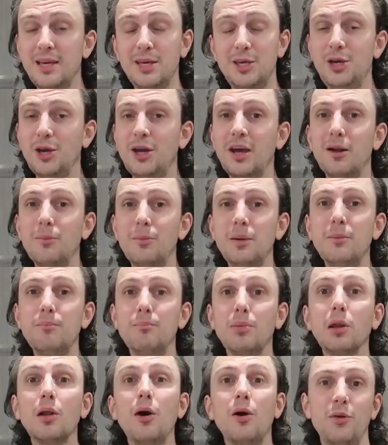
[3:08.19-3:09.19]
You're gonna be
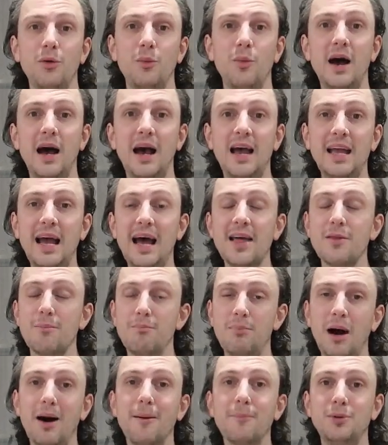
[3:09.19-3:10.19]
blown away at
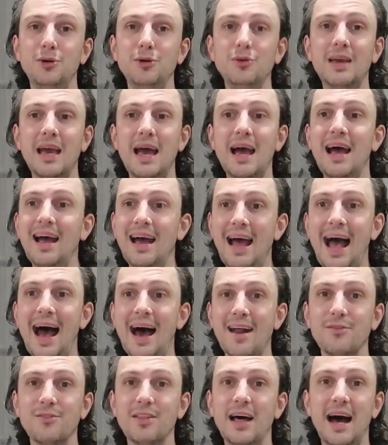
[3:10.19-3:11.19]
the pump you get
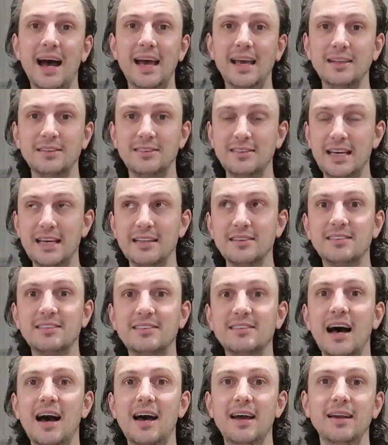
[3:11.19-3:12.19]
out of that. It's
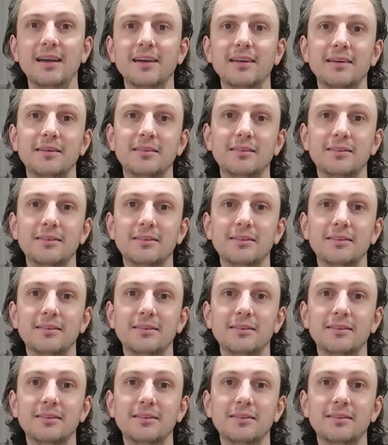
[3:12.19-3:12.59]
insane.